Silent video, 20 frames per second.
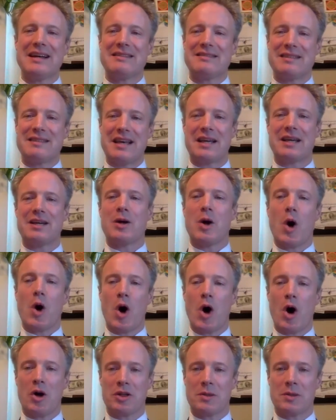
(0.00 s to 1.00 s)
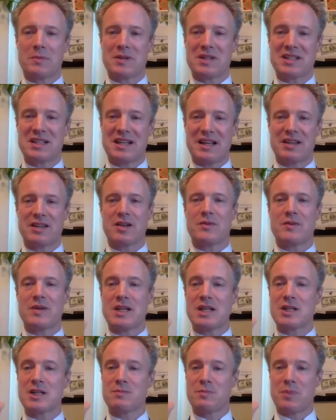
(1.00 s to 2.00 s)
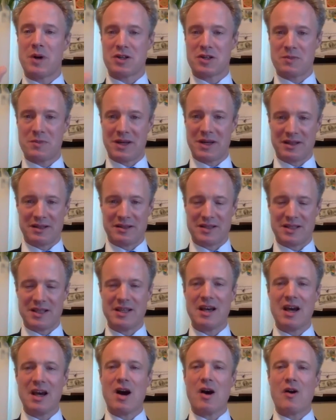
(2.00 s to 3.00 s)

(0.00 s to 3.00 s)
taking 100% responsibility